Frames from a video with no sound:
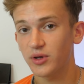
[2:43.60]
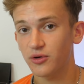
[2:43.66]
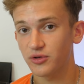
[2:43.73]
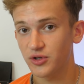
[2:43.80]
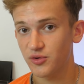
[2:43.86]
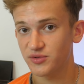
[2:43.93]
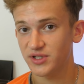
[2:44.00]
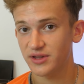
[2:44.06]
you're
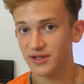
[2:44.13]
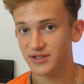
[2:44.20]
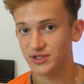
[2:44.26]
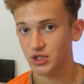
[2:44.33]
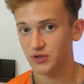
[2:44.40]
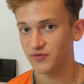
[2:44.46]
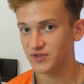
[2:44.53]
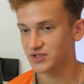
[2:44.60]
using the
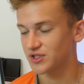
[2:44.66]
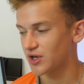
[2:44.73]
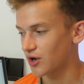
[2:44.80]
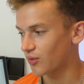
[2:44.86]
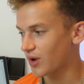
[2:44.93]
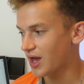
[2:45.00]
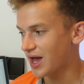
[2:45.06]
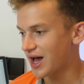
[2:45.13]
Surface
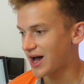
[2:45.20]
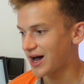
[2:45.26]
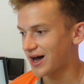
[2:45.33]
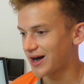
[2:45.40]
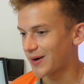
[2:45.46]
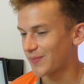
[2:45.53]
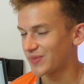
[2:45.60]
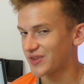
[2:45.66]
Go,
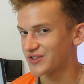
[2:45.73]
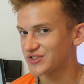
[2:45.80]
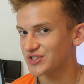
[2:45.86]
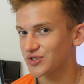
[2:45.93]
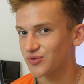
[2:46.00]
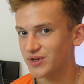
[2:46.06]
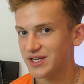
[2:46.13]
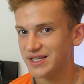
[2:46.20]
the
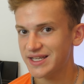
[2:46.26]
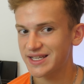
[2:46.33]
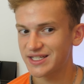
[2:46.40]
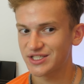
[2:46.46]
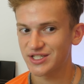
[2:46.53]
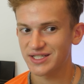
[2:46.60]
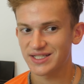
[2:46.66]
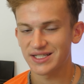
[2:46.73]
screen
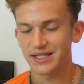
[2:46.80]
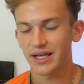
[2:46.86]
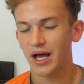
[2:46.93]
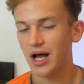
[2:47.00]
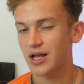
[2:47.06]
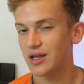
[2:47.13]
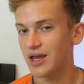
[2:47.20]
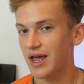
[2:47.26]
is just
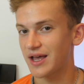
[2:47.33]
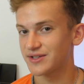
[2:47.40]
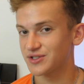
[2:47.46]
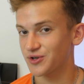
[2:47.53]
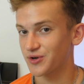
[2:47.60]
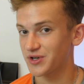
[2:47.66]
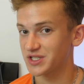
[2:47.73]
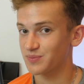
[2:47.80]
not as
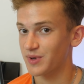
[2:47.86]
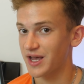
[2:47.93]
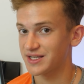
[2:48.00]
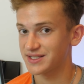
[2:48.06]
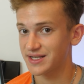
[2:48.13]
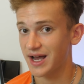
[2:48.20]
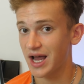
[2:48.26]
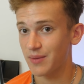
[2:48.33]
crisp
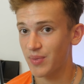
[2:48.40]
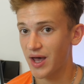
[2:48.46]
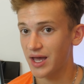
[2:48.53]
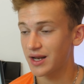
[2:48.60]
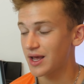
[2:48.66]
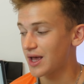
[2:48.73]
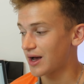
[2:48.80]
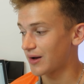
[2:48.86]
as the
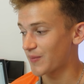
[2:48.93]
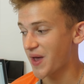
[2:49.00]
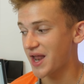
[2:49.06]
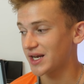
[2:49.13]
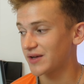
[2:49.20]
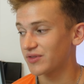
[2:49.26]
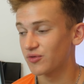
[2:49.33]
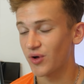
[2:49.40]
iPad,
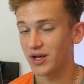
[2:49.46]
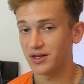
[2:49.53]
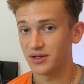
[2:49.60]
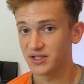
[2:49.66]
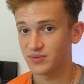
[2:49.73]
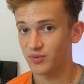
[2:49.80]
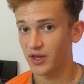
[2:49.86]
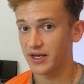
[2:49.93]
any of the Retina
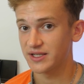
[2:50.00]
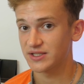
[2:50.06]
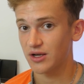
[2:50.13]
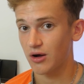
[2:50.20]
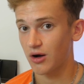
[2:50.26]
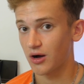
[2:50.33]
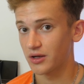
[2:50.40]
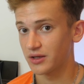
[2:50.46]
displays
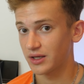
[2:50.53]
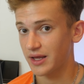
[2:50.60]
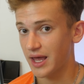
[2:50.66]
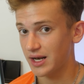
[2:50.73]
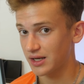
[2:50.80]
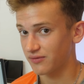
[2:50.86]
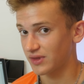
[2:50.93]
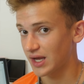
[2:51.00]
on
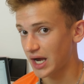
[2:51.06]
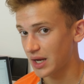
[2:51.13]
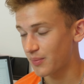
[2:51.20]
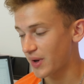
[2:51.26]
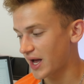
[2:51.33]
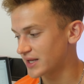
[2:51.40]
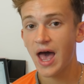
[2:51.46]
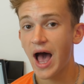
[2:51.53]
any of the
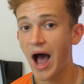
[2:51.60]
iPads.